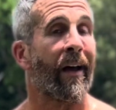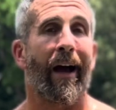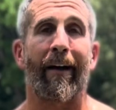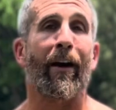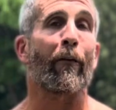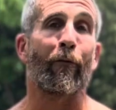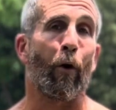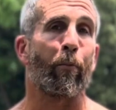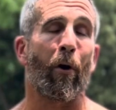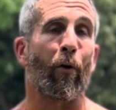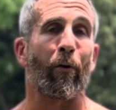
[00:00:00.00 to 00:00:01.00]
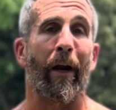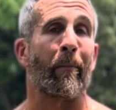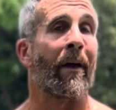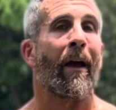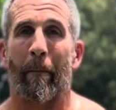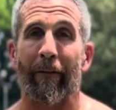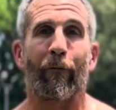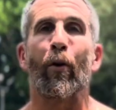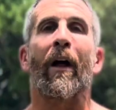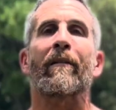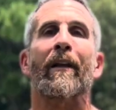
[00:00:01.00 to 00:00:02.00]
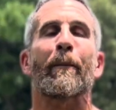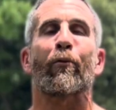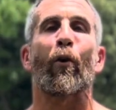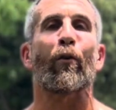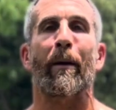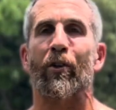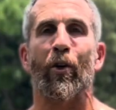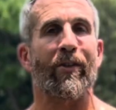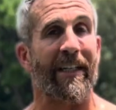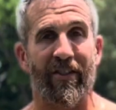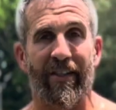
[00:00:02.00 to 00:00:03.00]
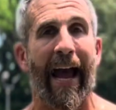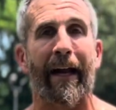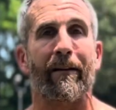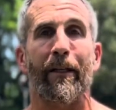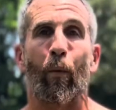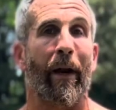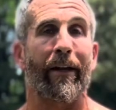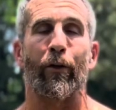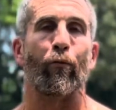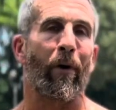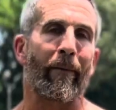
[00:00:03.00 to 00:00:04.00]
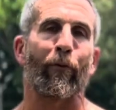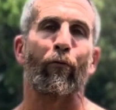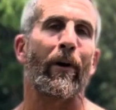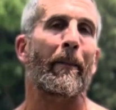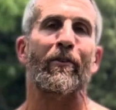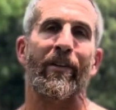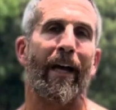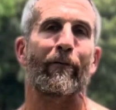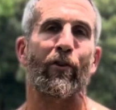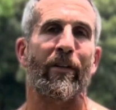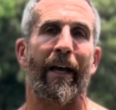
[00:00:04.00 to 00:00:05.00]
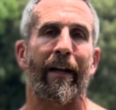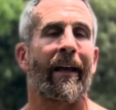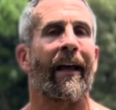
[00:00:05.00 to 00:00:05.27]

I've got a full program. My full online program shows exactly what I do, rep for rep, set for set.